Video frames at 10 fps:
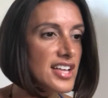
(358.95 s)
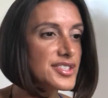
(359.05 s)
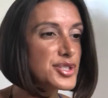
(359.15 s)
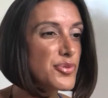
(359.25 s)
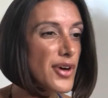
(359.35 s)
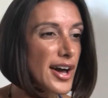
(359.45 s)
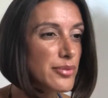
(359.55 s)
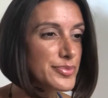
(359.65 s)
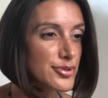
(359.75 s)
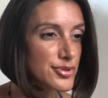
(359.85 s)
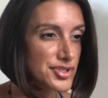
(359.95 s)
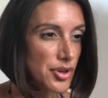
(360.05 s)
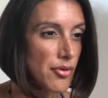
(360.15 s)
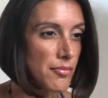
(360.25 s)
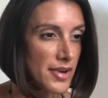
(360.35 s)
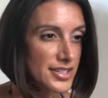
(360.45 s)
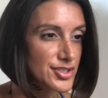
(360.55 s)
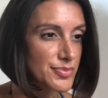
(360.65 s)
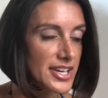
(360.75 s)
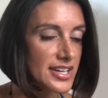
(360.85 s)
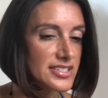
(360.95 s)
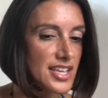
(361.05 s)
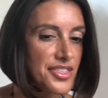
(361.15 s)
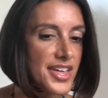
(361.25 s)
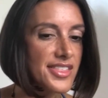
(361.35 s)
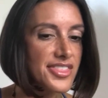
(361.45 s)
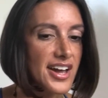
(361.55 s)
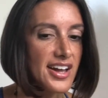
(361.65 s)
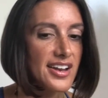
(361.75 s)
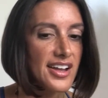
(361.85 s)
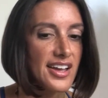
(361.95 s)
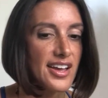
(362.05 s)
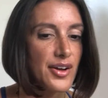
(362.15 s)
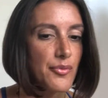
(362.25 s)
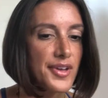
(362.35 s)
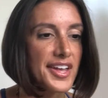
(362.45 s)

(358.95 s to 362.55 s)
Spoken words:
this will help you so much, because I think that we